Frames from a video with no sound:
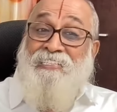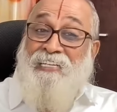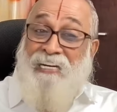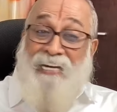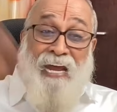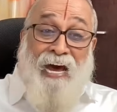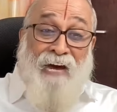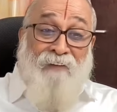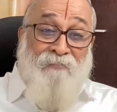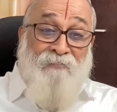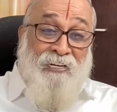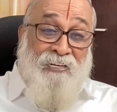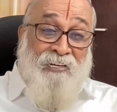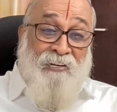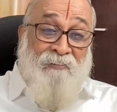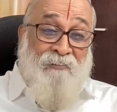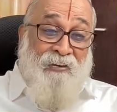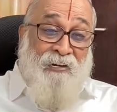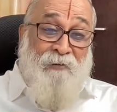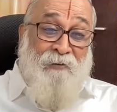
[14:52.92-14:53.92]
she laughed
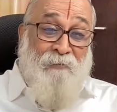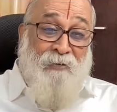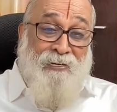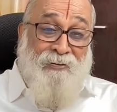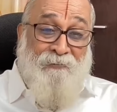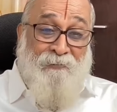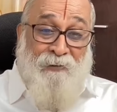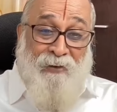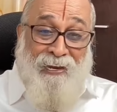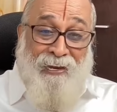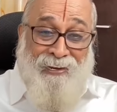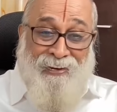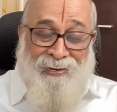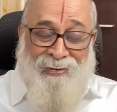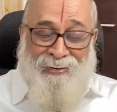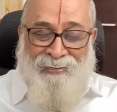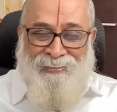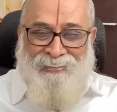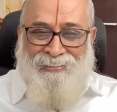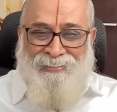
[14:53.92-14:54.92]
in a very big
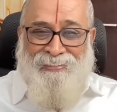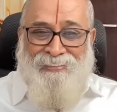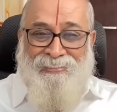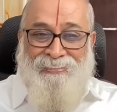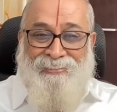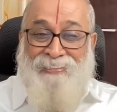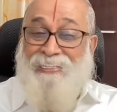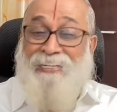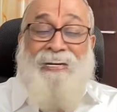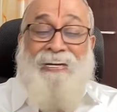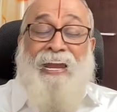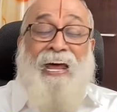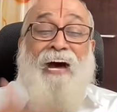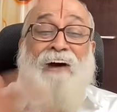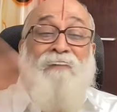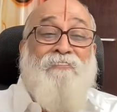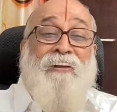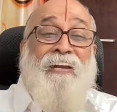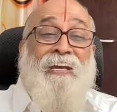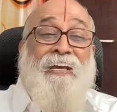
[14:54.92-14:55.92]
way. She
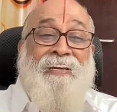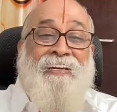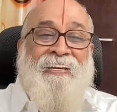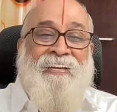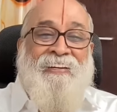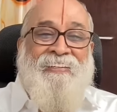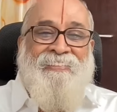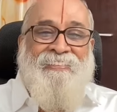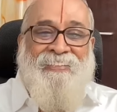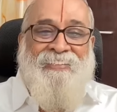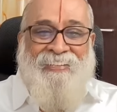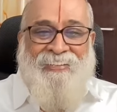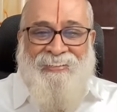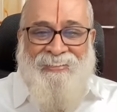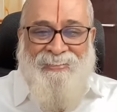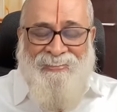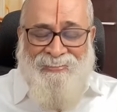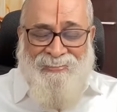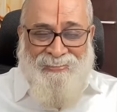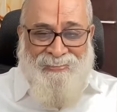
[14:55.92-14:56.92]
laughed like
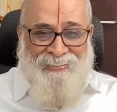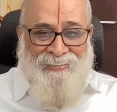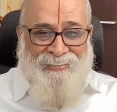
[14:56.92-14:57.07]
anything.